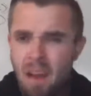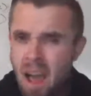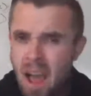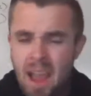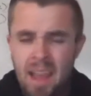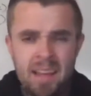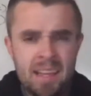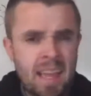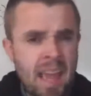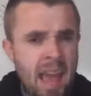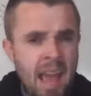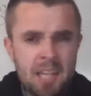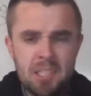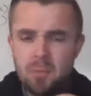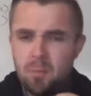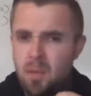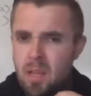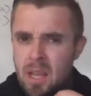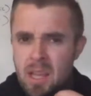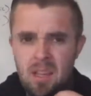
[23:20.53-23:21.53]
fine
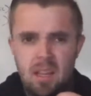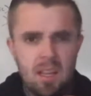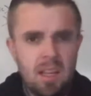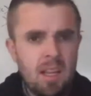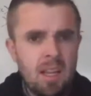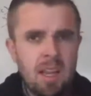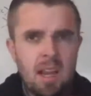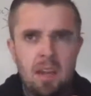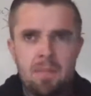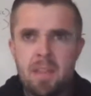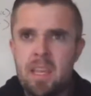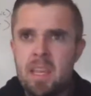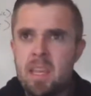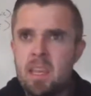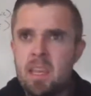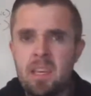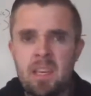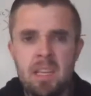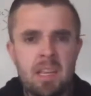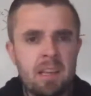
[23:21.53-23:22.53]
cash play. I think
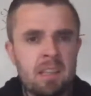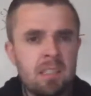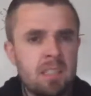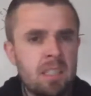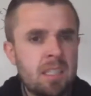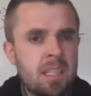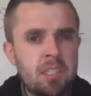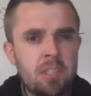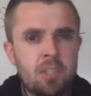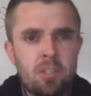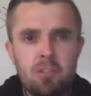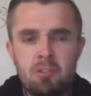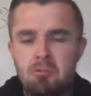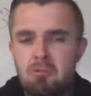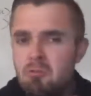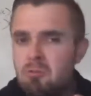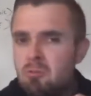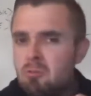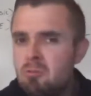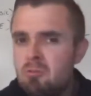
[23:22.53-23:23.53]
he could easily get
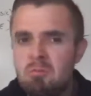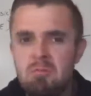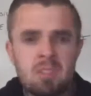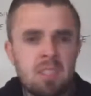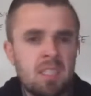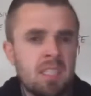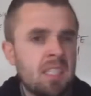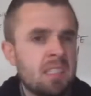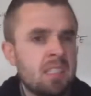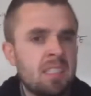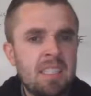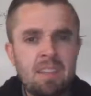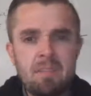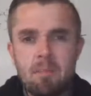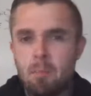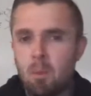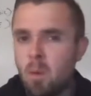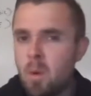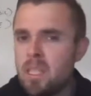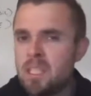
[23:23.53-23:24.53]
you
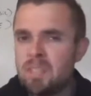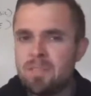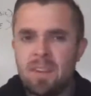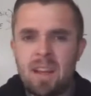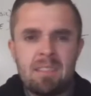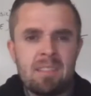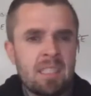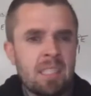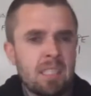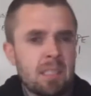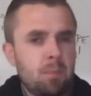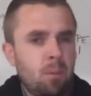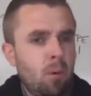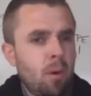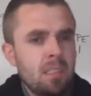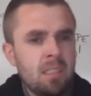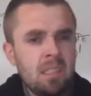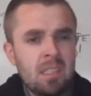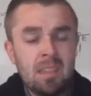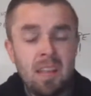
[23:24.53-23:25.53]
6-7 points, 5-6
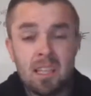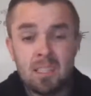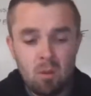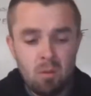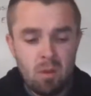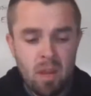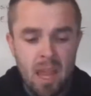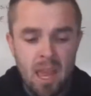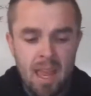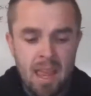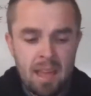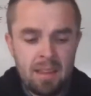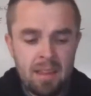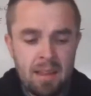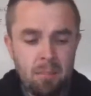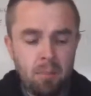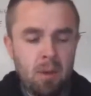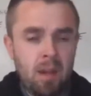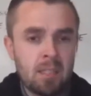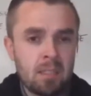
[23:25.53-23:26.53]
points, and that's okay at
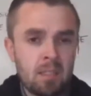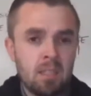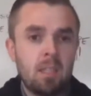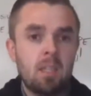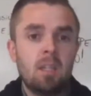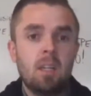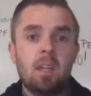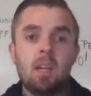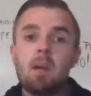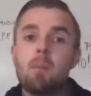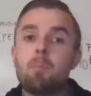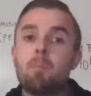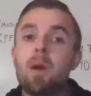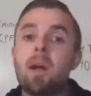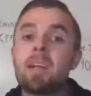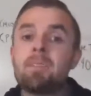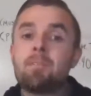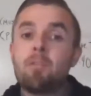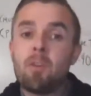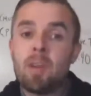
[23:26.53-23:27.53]
that price.
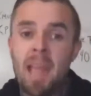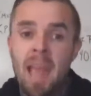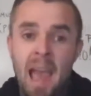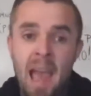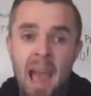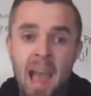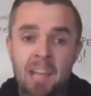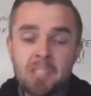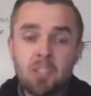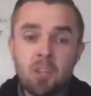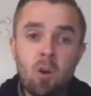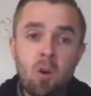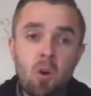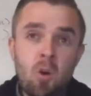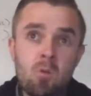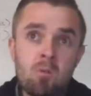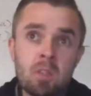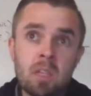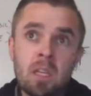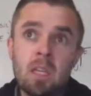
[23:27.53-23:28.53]
But for cash
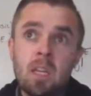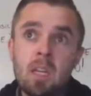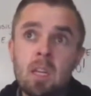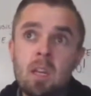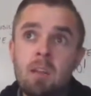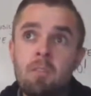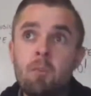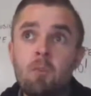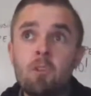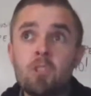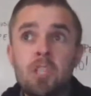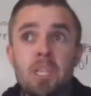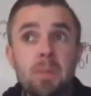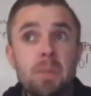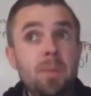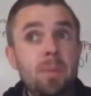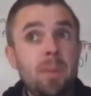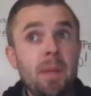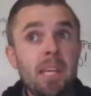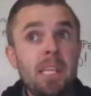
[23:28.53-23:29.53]
only. For
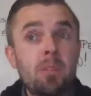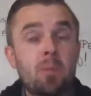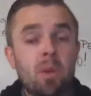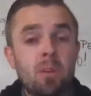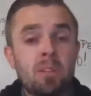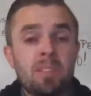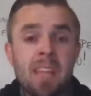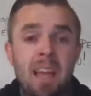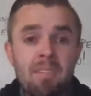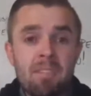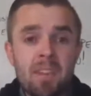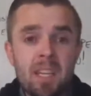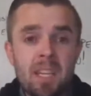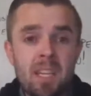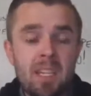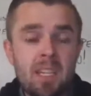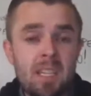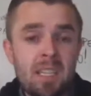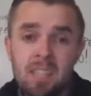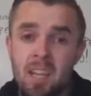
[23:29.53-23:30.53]
GPPs, we're definitely
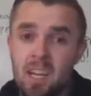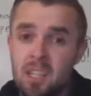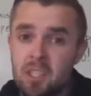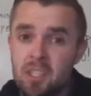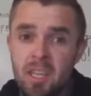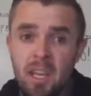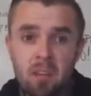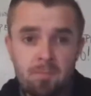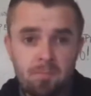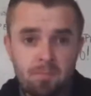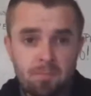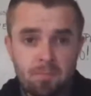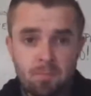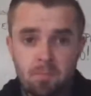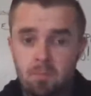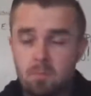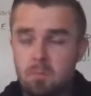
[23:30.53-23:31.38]
going to need a touchdown.